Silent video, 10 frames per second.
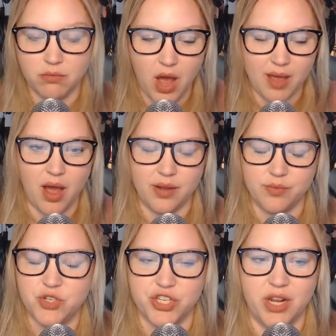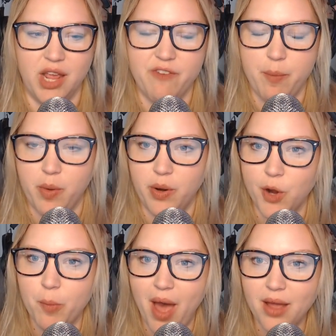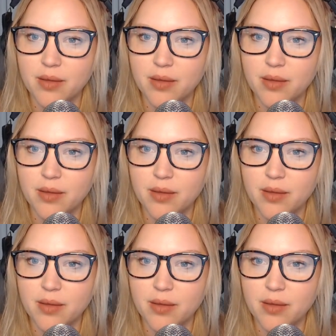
I'm just going to give up. I'm going to go back.